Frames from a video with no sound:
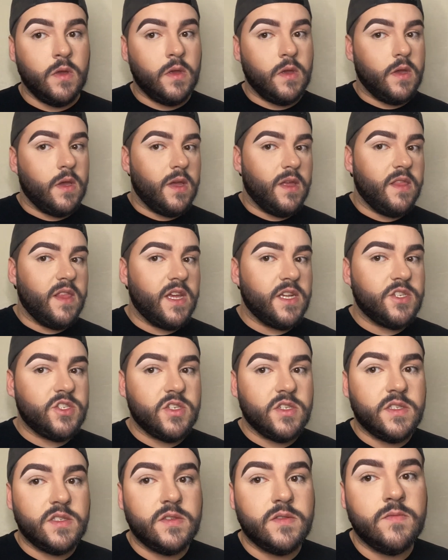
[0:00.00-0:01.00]
And that's
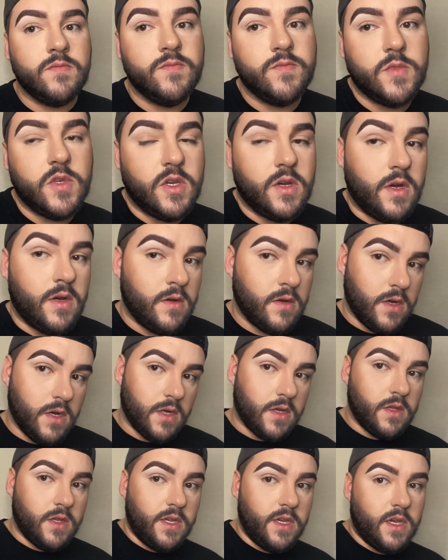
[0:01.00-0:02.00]
just, you know, a
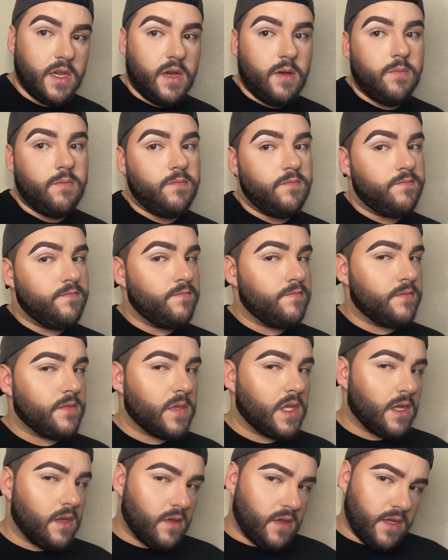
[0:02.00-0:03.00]
cleaned up
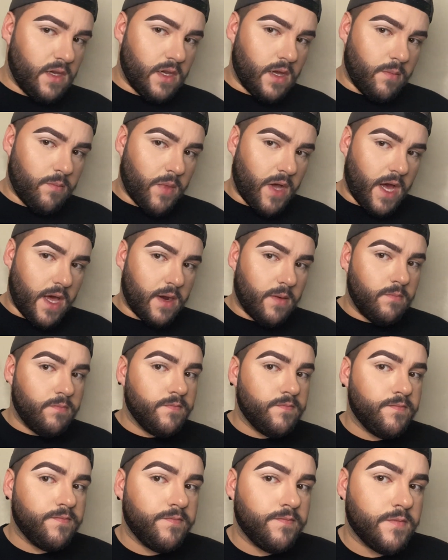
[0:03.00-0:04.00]
bottom,
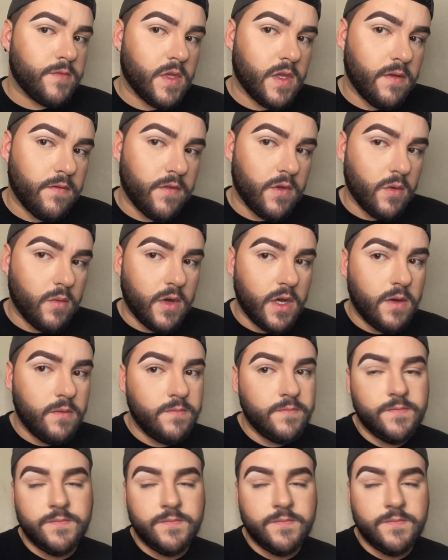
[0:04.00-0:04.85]
if you will.